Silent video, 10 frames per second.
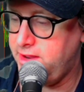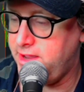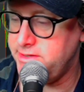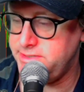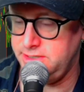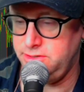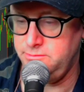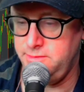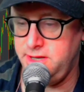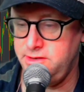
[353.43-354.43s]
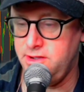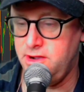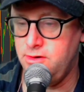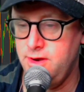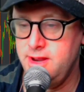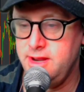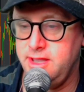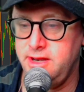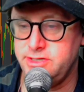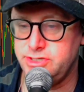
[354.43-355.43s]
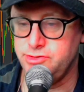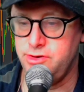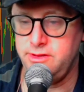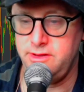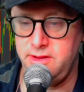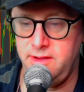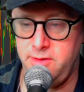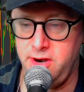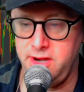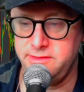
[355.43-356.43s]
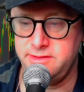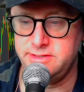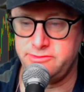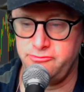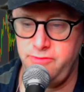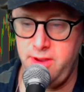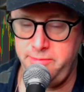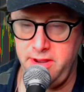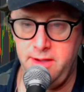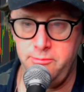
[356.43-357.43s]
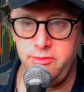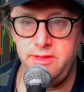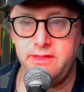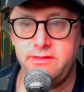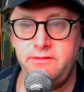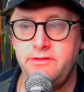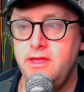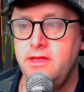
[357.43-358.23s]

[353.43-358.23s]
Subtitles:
as you may know, getting short a market that is ripping upward like this